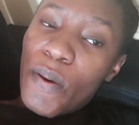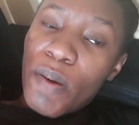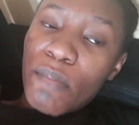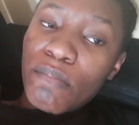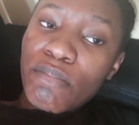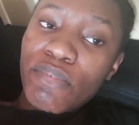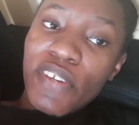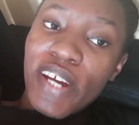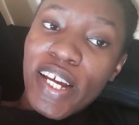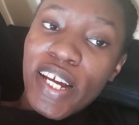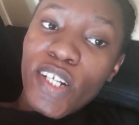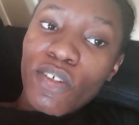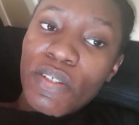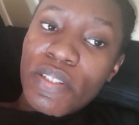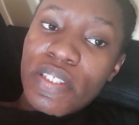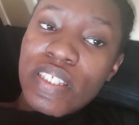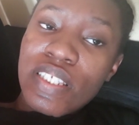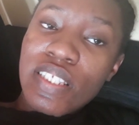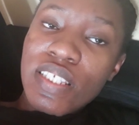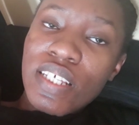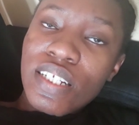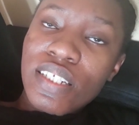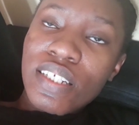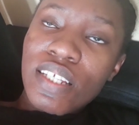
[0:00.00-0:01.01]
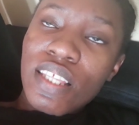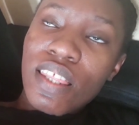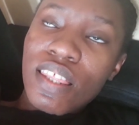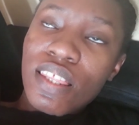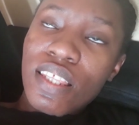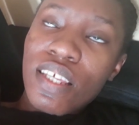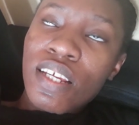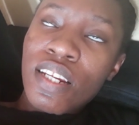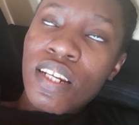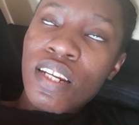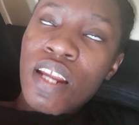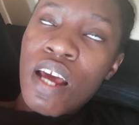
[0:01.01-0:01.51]
I'm trying not to say the
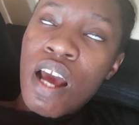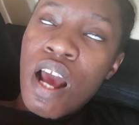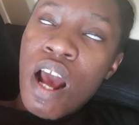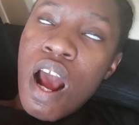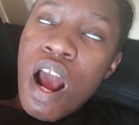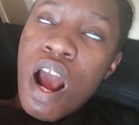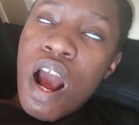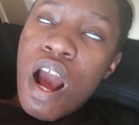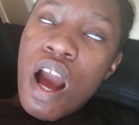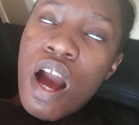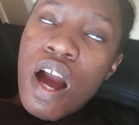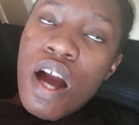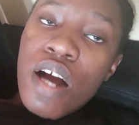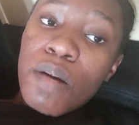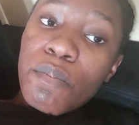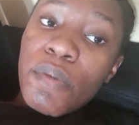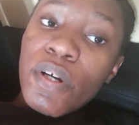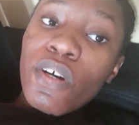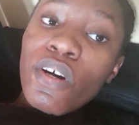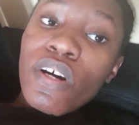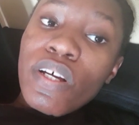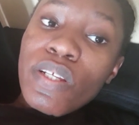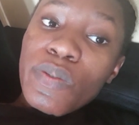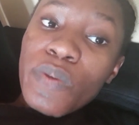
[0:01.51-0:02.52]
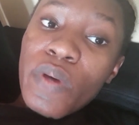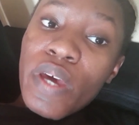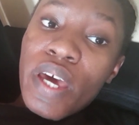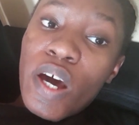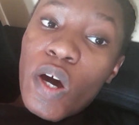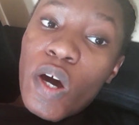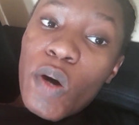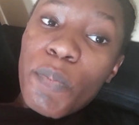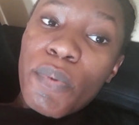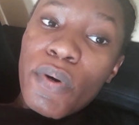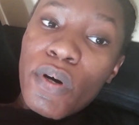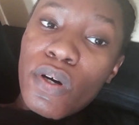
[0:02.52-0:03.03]
thing, but God will
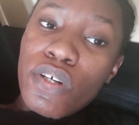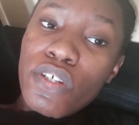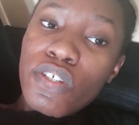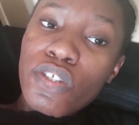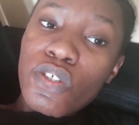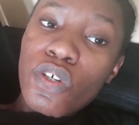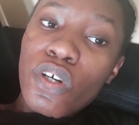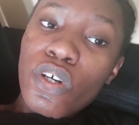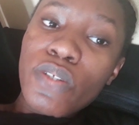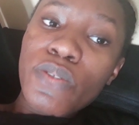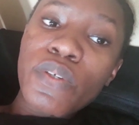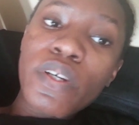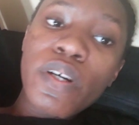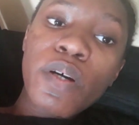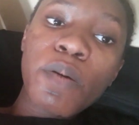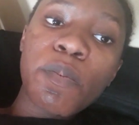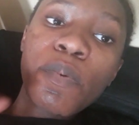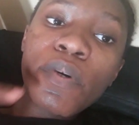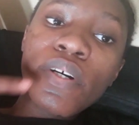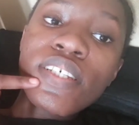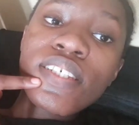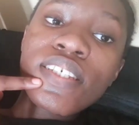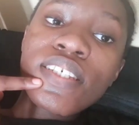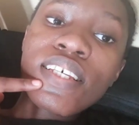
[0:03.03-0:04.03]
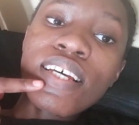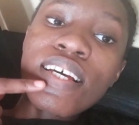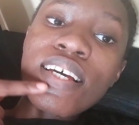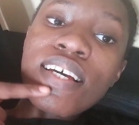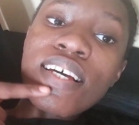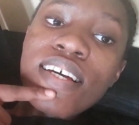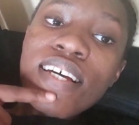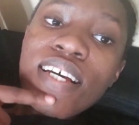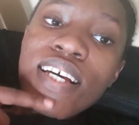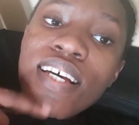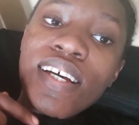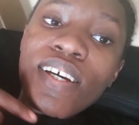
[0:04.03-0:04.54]
help us. God will help us.
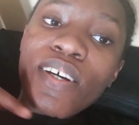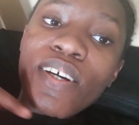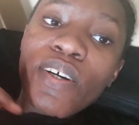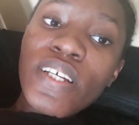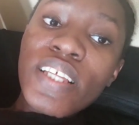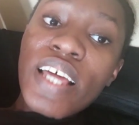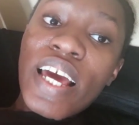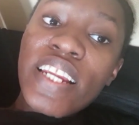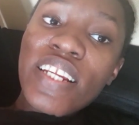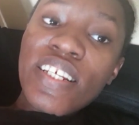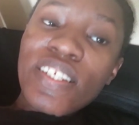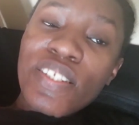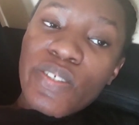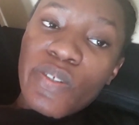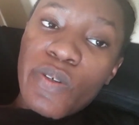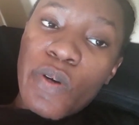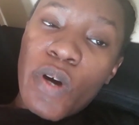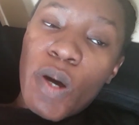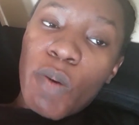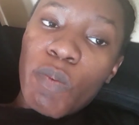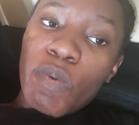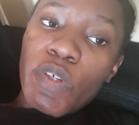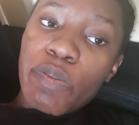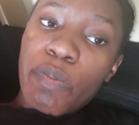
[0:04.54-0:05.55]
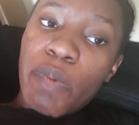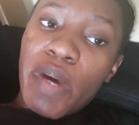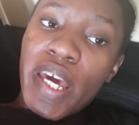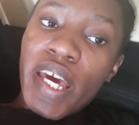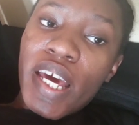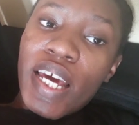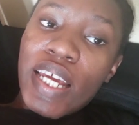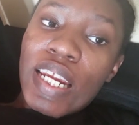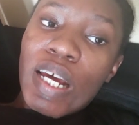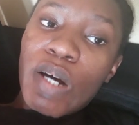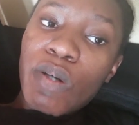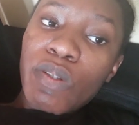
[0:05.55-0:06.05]
God, I need to go and wash my
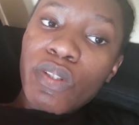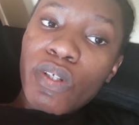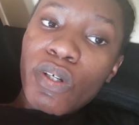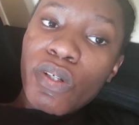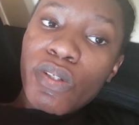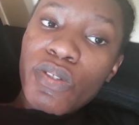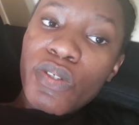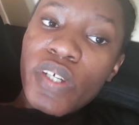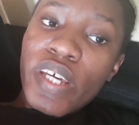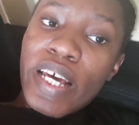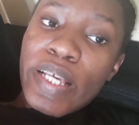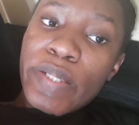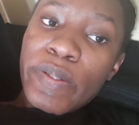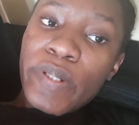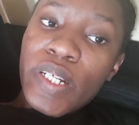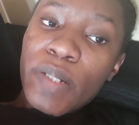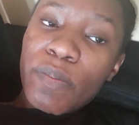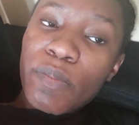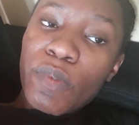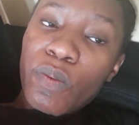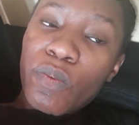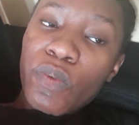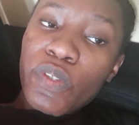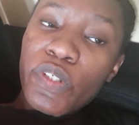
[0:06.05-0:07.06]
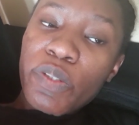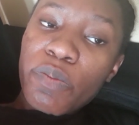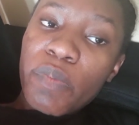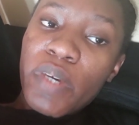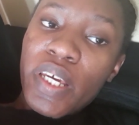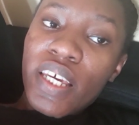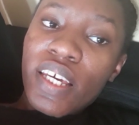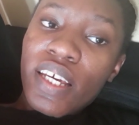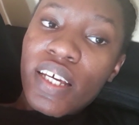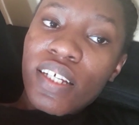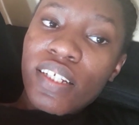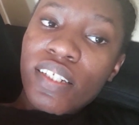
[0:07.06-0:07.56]
hand. I'll talk to you guys when I'm done washing my
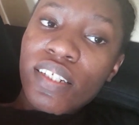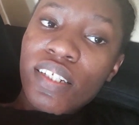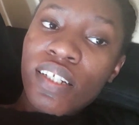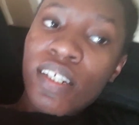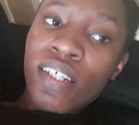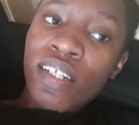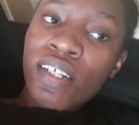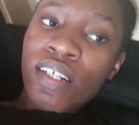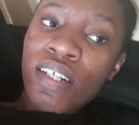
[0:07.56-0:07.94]
hand.